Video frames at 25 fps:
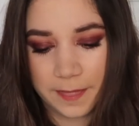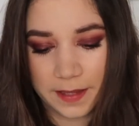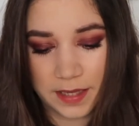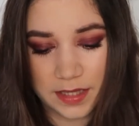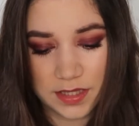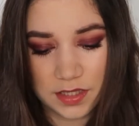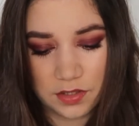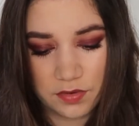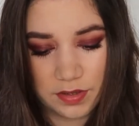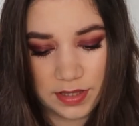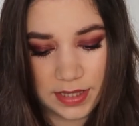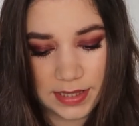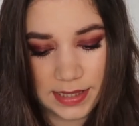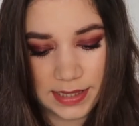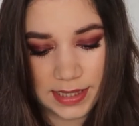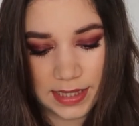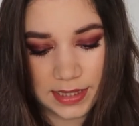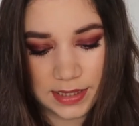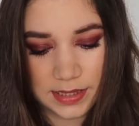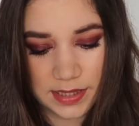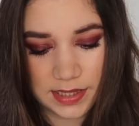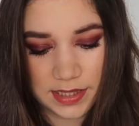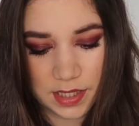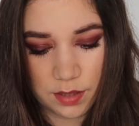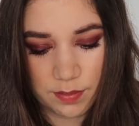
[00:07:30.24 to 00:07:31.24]
it's already
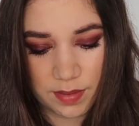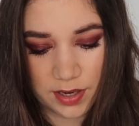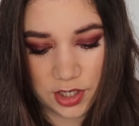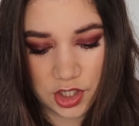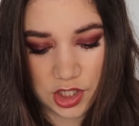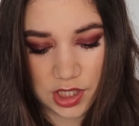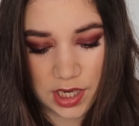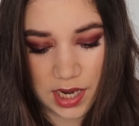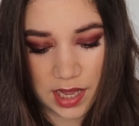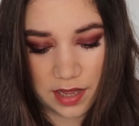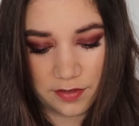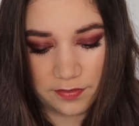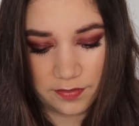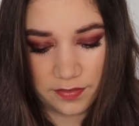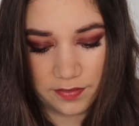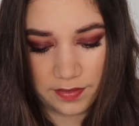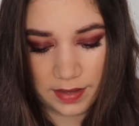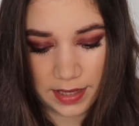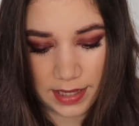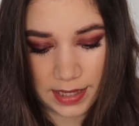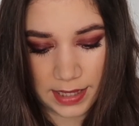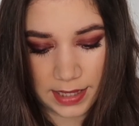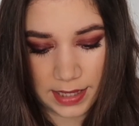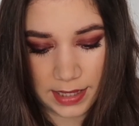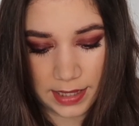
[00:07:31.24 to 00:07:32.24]
seen so much love,
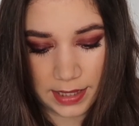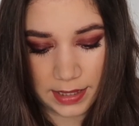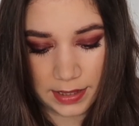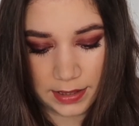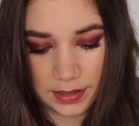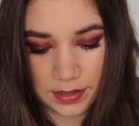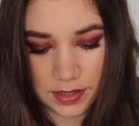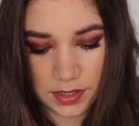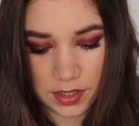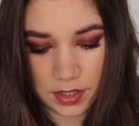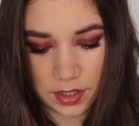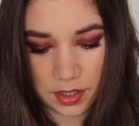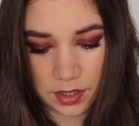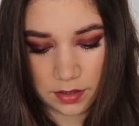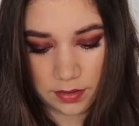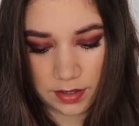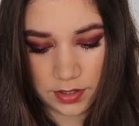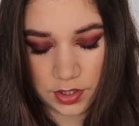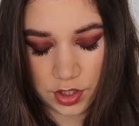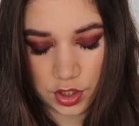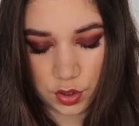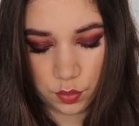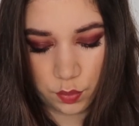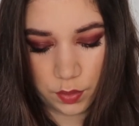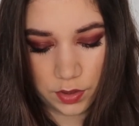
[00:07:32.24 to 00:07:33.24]
and you know, I
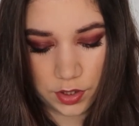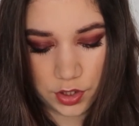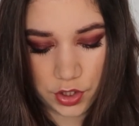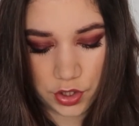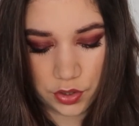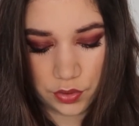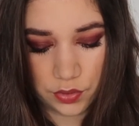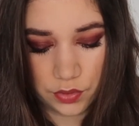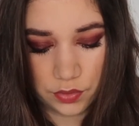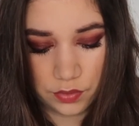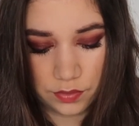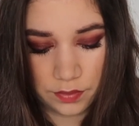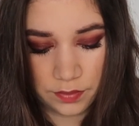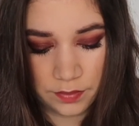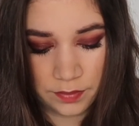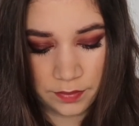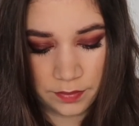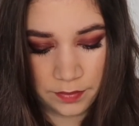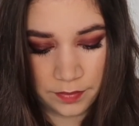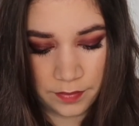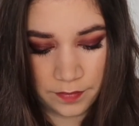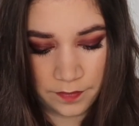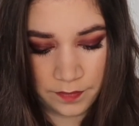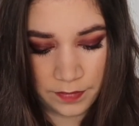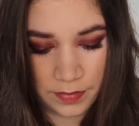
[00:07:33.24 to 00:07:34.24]
just want to
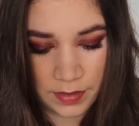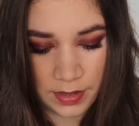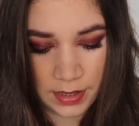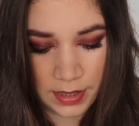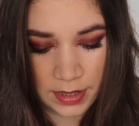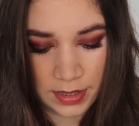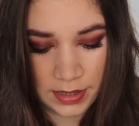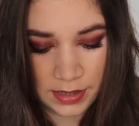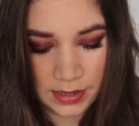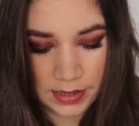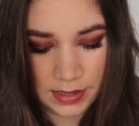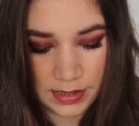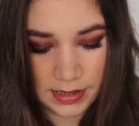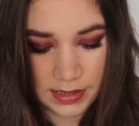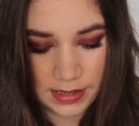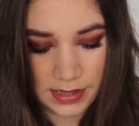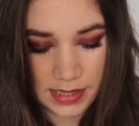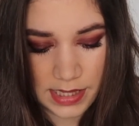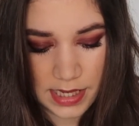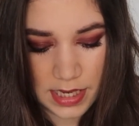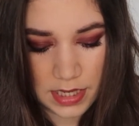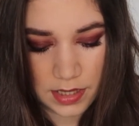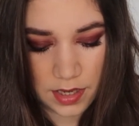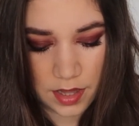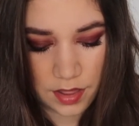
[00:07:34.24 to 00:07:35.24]

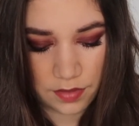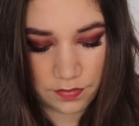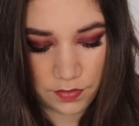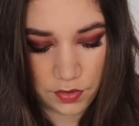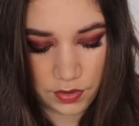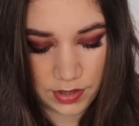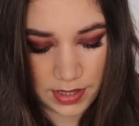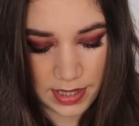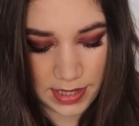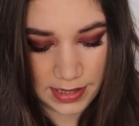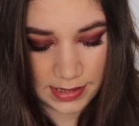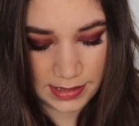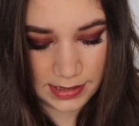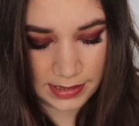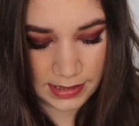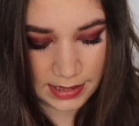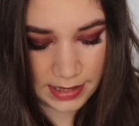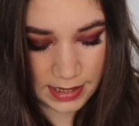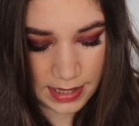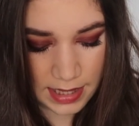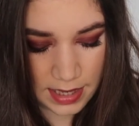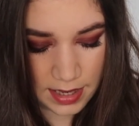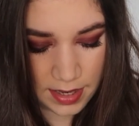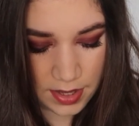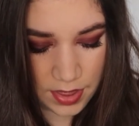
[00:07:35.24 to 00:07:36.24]
see it through
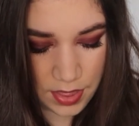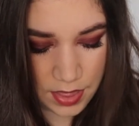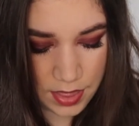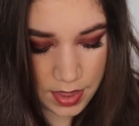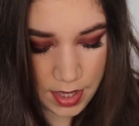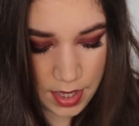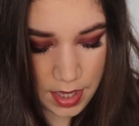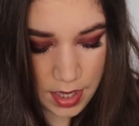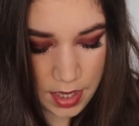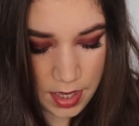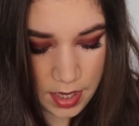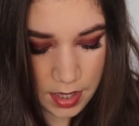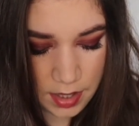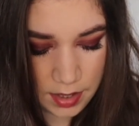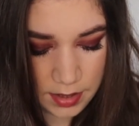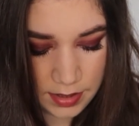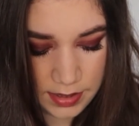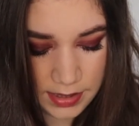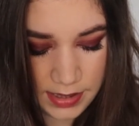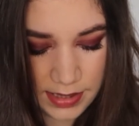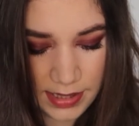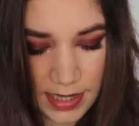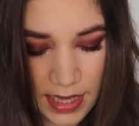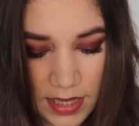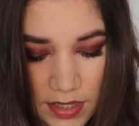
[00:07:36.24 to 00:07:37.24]
nicely. I think
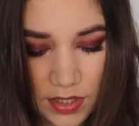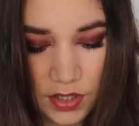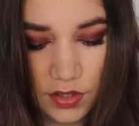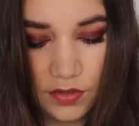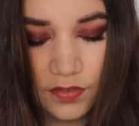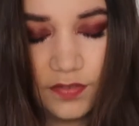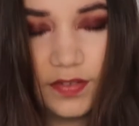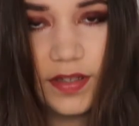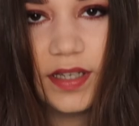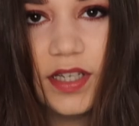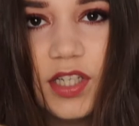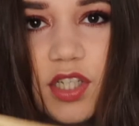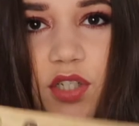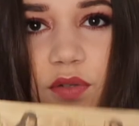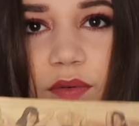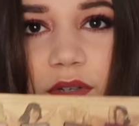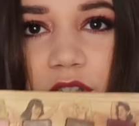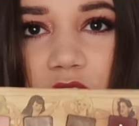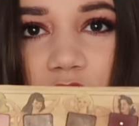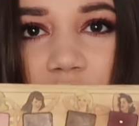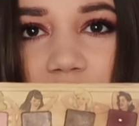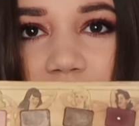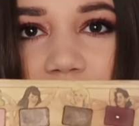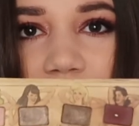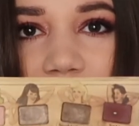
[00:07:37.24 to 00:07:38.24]
Standoffish,
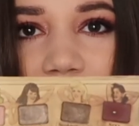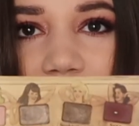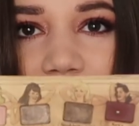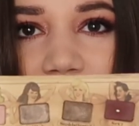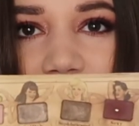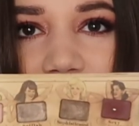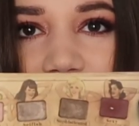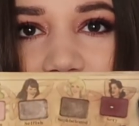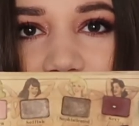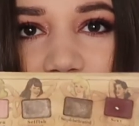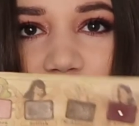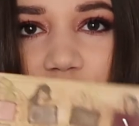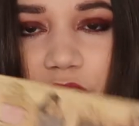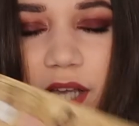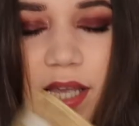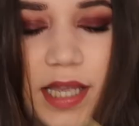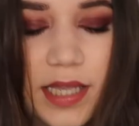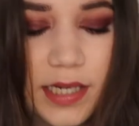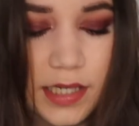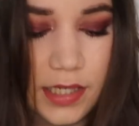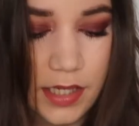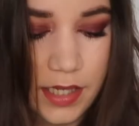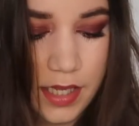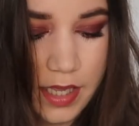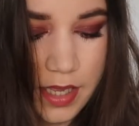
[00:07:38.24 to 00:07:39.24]
which is this
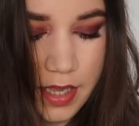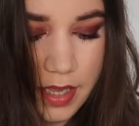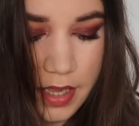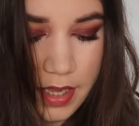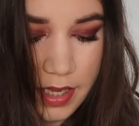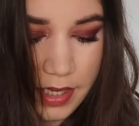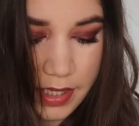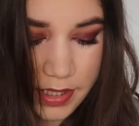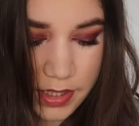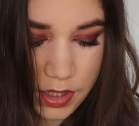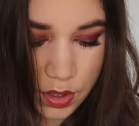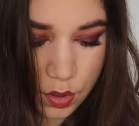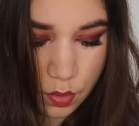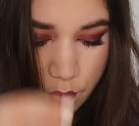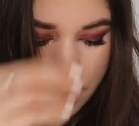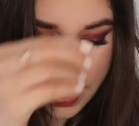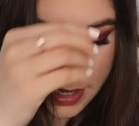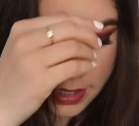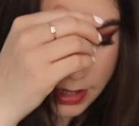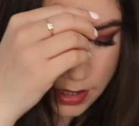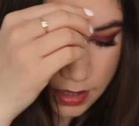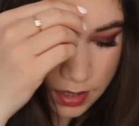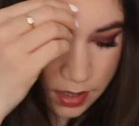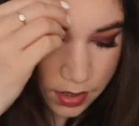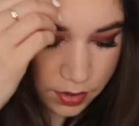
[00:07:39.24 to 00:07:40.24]
shade, is
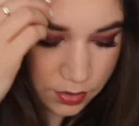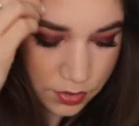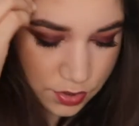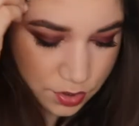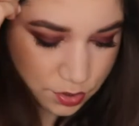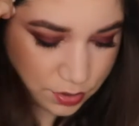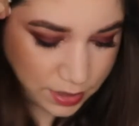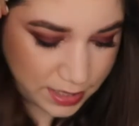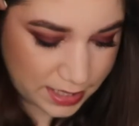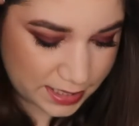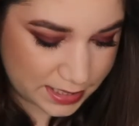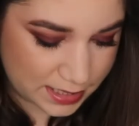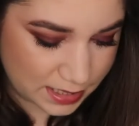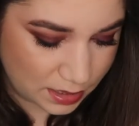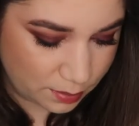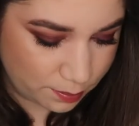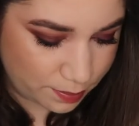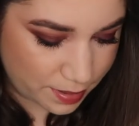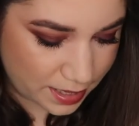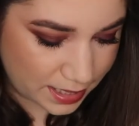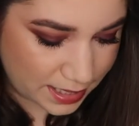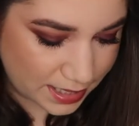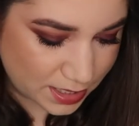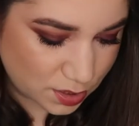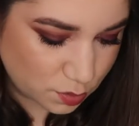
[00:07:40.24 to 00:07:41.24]
quite close to hitting
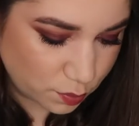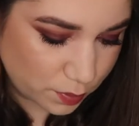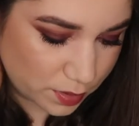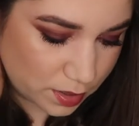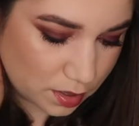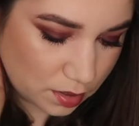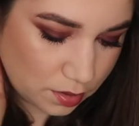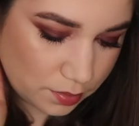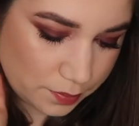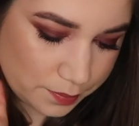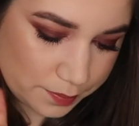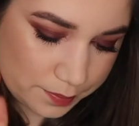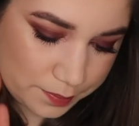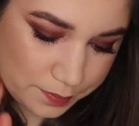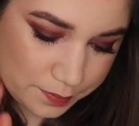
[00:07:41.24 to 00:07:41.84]
pen as well.